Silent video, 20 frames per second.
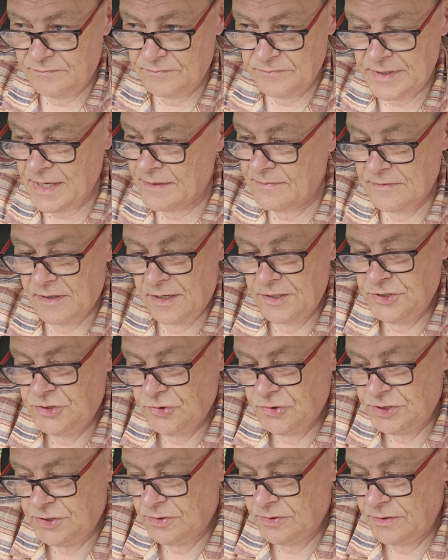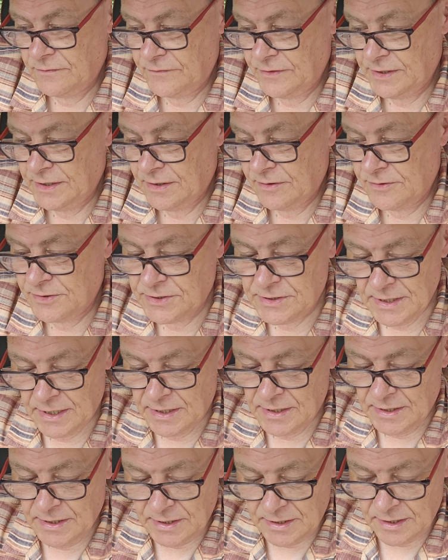Yeah, I enjoy doing the videos.
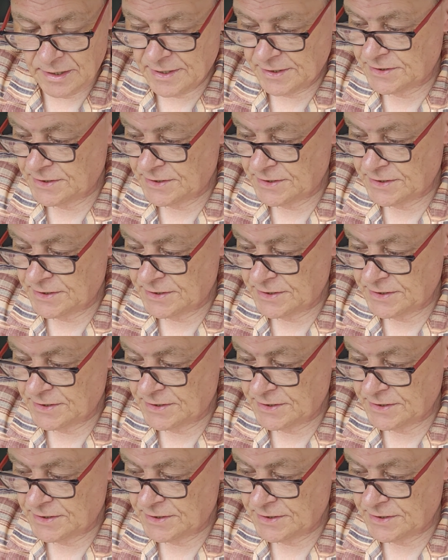Like I